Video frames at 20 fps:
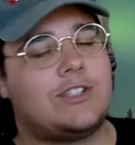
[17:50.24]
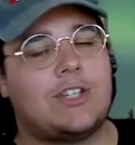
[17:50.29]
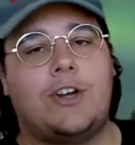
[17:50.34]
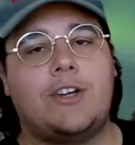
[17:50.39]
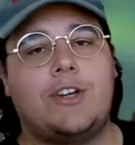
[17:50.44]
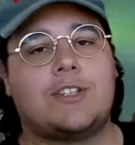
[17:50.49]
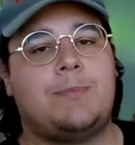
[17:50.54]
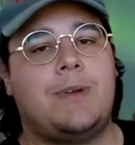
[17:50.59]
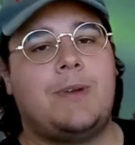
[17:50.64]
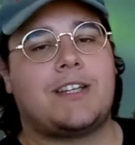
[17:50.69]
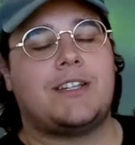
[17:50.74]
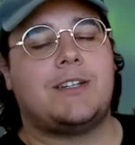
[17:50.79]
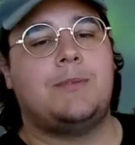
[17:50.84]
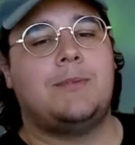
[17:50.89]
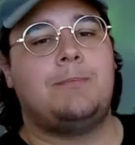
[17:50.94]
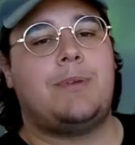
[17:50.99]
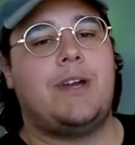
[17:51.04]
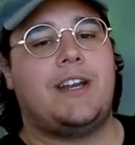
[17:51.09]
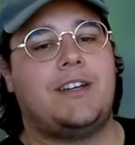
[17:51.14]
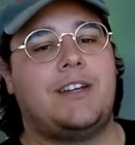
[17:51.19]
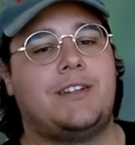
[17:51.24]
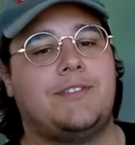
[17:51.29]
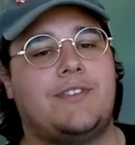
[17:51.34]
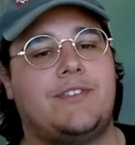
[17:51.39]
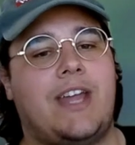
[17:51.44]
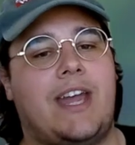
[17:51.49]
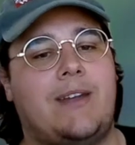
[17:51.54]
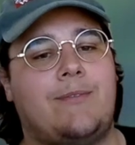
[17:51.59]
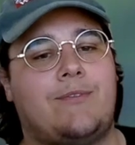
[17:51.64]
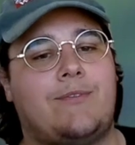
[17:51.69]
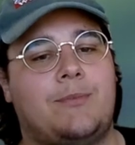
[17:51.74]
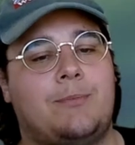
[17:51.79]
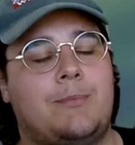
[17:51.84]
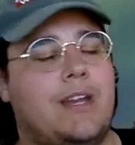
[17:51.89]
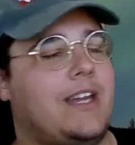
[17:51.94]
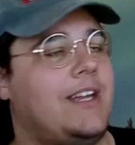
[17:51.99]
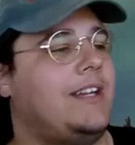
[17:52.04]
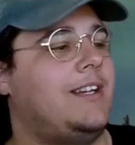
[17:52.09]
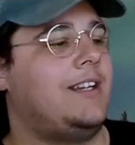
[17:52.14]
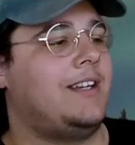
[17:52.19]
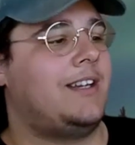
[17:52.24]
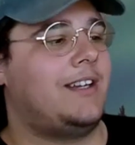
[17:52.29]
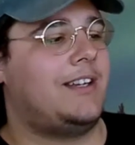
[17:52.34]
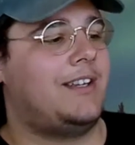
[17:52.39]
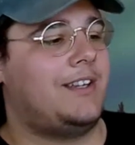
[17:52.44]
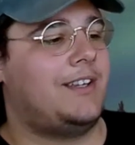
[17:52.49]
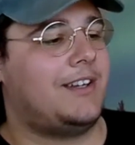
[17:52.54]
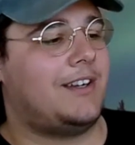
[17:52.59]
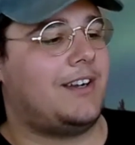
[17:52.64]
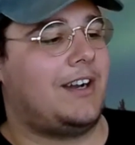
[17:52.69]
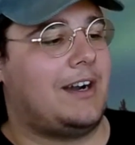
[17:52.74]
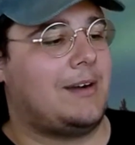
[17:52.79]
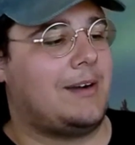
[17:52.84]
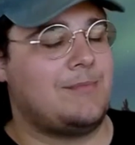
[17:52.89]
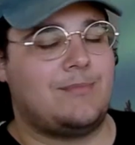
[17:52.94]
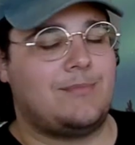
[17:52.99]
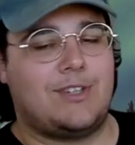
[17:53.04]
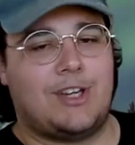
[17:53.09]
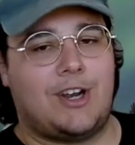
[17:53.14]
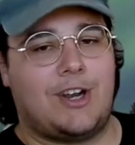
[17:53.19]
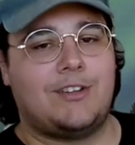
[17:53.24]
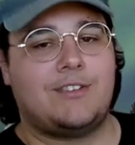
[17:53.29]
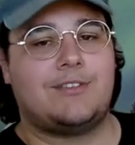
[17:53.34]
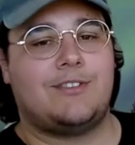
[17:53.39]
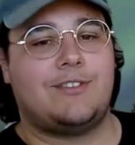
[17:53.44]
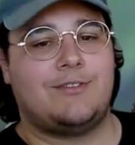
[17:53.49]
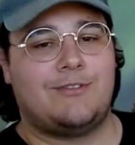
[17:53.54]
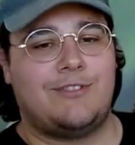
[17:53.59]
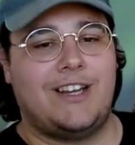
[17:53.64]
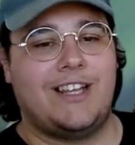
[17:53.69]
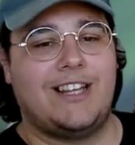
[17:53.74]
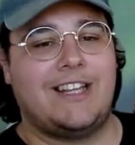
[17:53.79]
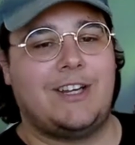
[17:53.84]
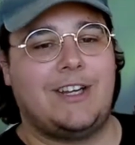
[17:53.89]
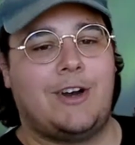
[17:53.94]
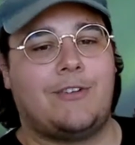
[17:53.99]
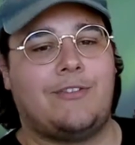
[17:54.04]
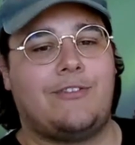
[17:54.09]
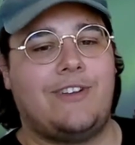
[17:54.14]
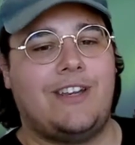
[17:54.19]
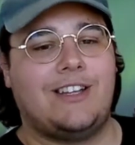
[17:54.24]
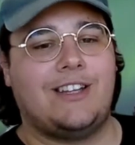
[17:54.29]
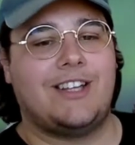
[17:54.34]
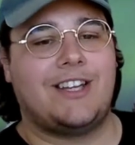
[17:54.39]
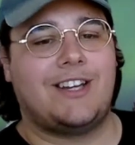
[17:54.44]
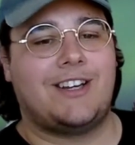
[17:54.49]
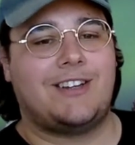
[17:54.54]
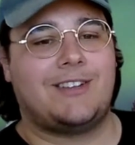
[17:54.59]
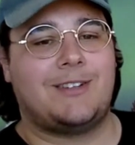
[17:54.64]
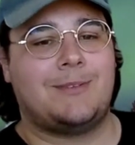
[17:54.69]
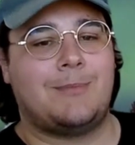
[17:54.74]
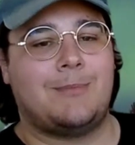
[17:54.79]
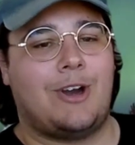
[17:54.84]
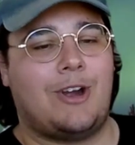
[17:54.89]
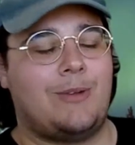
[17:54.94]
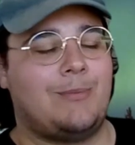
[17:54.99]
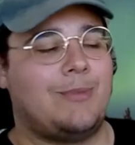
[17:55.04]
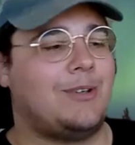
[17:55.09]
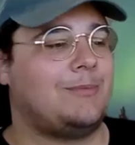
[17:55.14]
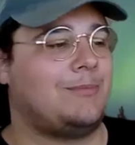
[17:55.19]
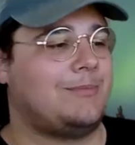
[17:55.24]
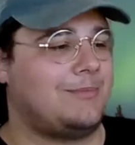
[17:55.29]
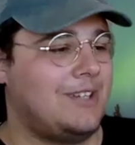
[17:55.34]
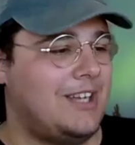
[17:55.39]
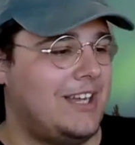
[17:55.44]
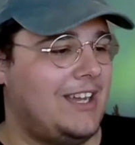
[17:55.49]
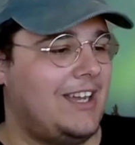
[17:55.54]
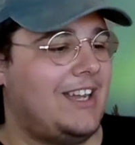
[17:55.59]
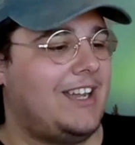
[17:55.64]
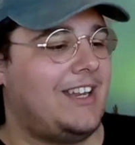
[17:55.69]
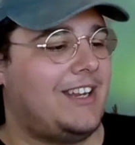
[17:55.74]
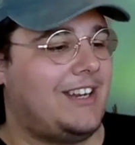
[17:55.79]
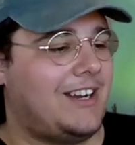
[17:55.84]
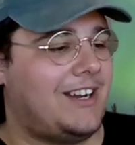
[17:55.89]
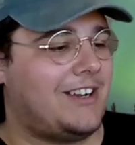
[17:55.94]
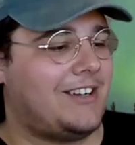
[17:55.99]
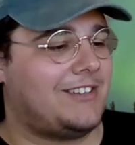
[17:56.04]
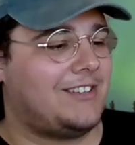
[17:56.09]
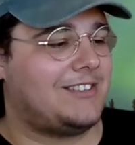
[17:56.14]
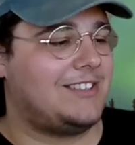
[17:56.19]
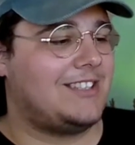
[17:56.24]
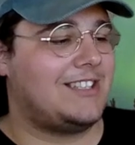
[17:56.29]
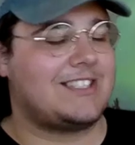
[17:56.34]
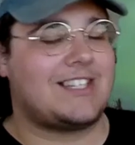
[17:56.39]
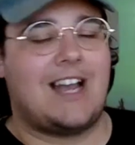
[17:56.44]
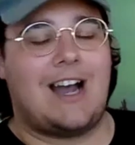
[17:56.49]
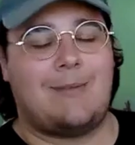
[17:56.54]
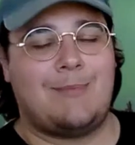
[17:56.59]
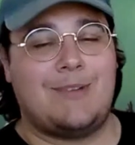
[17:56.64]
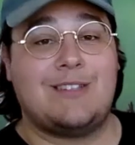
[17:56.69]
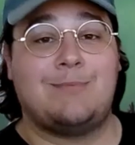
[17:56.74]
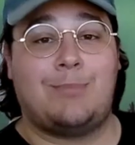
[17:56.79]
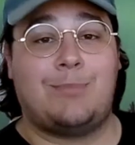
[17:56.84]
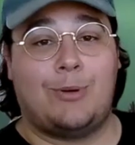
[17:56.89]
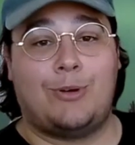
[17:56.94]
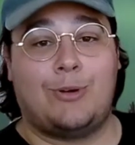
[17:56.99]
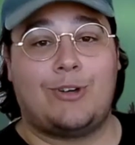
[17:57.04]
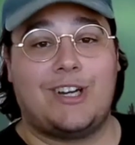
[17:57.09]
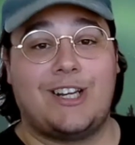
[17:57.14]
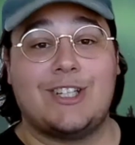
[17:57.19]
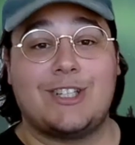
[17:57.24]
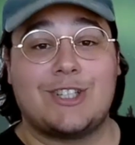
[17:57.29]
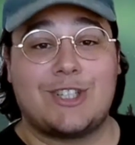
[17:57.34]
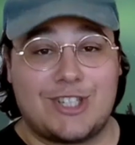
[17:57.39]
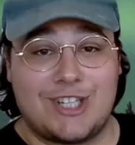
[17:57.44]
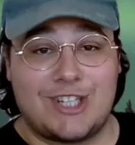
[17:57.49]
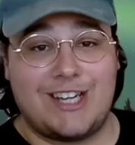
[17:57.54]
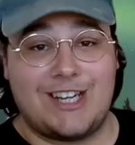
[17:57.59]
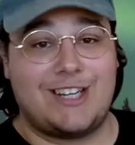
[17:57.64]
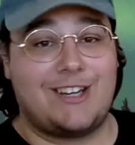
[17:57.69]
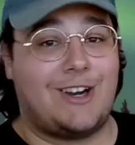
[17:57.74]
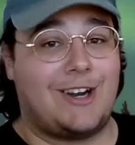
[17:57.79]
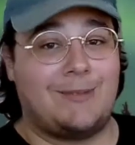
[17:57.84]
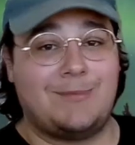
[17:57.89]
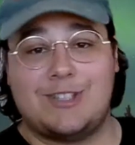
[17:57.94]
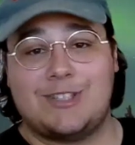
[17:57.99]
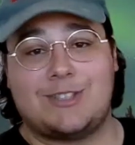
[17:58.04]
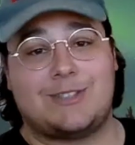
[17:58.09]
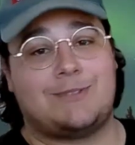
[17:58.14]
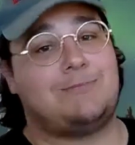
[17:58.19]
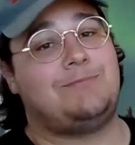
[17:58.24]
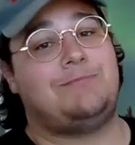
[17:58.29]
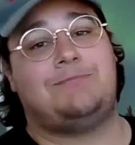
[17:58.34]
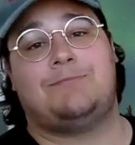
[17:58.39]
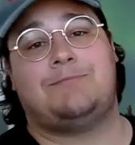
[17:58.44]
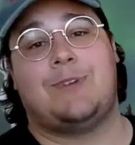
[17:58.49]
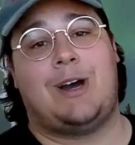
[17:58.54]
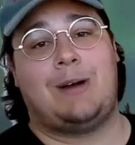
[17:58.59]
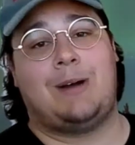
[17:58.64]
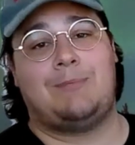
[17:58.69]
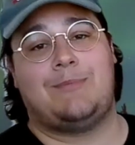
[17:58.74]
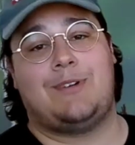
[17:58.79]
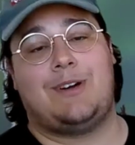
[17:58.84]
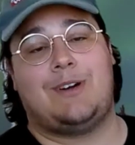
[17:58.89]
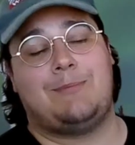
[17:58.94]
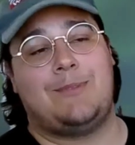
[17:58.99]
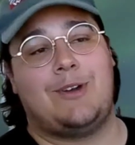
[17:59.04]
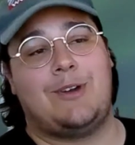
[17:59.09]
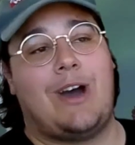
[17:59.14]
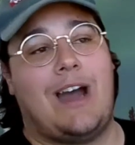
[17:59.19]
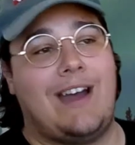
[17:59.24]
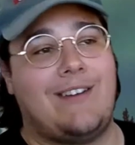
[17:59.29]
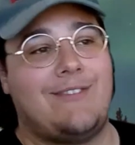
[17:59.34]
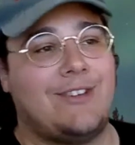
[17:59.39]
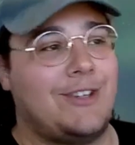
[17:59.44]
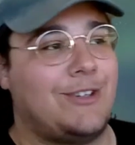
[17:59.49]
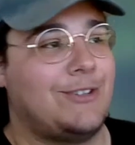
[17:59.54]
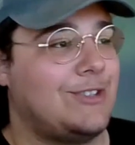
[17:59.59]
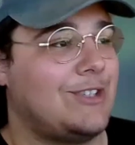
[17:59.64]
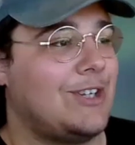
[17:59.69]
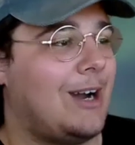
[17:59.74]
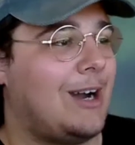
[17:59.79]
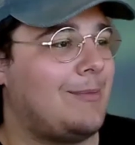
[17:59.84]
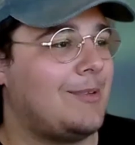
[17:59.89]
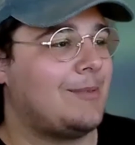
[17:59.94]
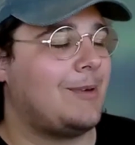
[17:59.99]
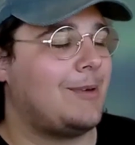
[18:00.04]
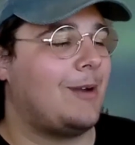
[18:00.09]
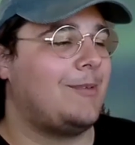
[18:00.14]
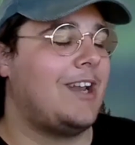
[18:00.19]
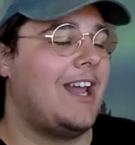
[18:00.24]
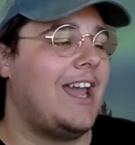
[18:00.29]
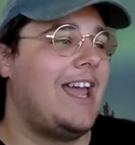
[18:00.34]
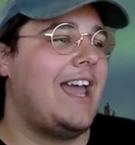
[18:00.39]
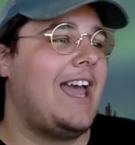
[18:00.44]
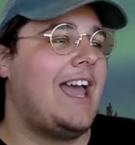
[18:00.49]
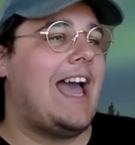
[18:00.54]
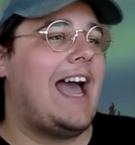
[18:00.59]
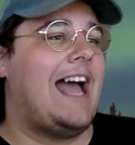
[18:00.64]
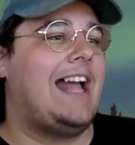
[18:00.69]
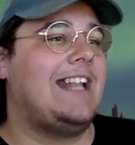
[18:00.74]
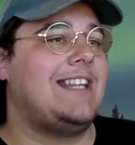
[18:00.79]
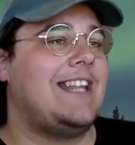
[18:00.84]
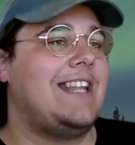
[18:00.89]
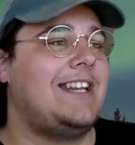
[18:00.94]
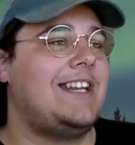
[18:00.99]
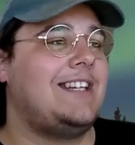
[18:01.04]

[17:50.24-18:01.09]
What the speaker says: don't expect a competitive game from me. I'm, really not feeling it at the moment. This army's boring as shit. I'm not having a good time at the moment. And